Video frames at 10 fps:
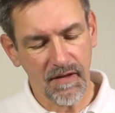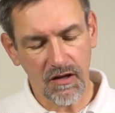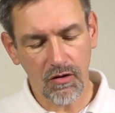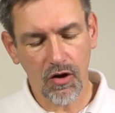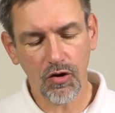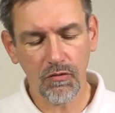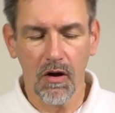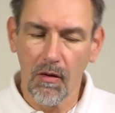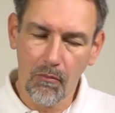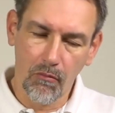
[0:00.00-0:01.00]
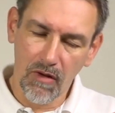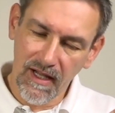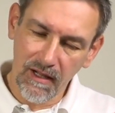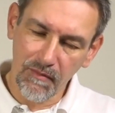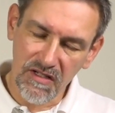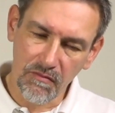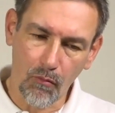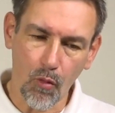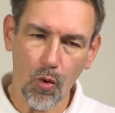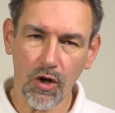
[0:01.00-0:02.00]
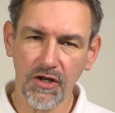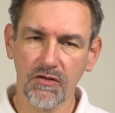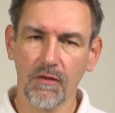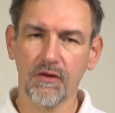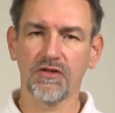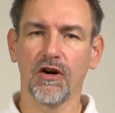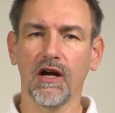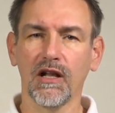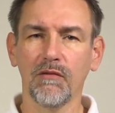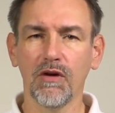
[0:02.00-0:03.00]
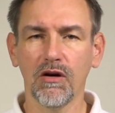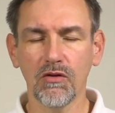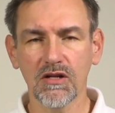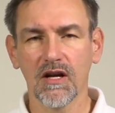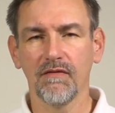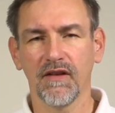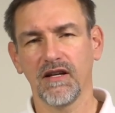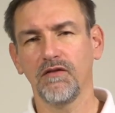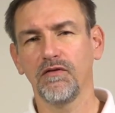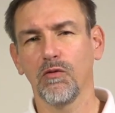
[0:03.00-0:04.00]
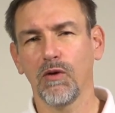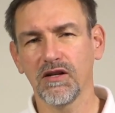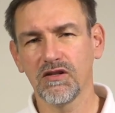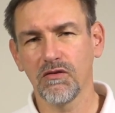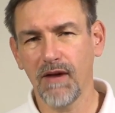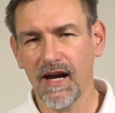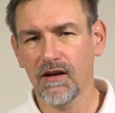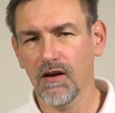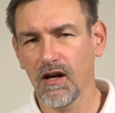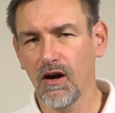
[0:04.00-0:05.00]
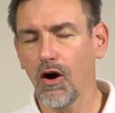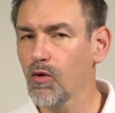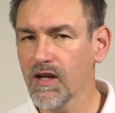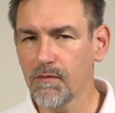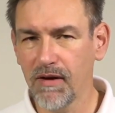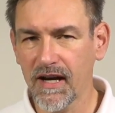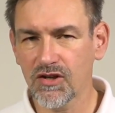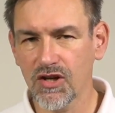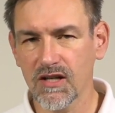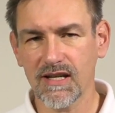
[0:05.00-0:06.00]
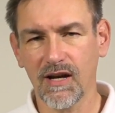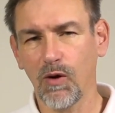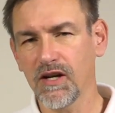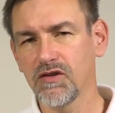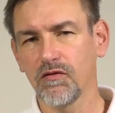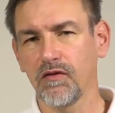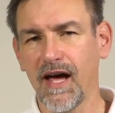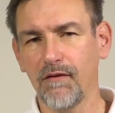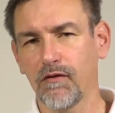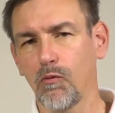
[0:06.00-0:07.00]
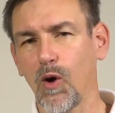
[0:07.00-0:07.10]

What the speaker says: you go a little bit more to the turtle mode, and if you want to make only pictures and want to fly from